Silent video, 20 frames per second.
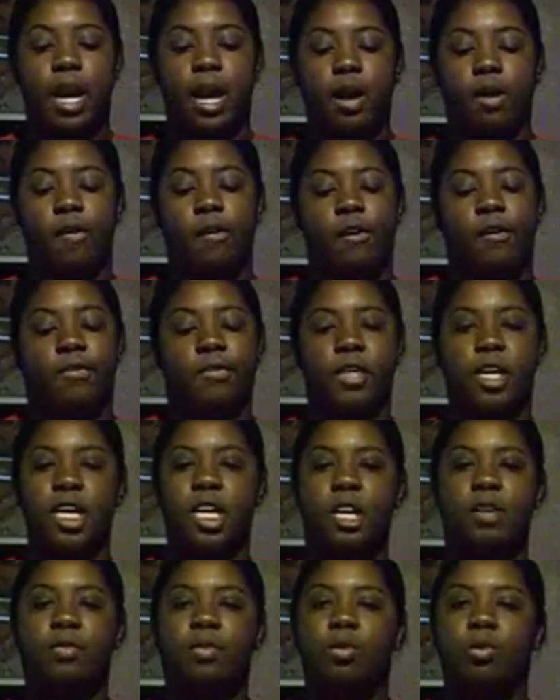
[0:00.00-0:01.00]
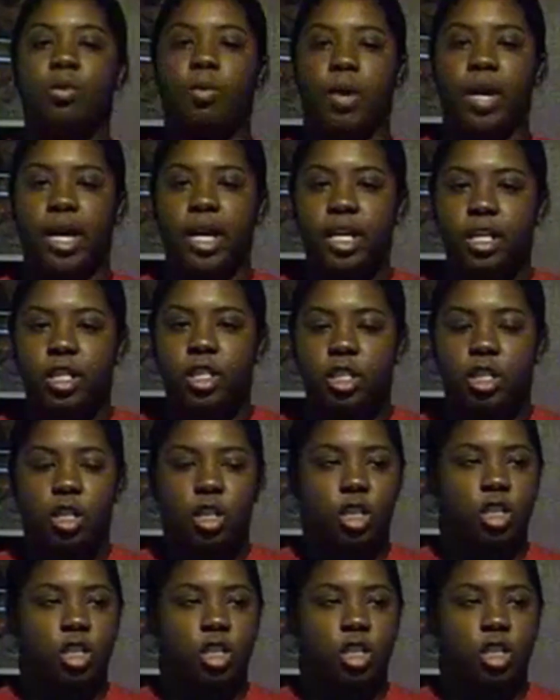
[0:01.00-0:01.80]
Now, the evil witch,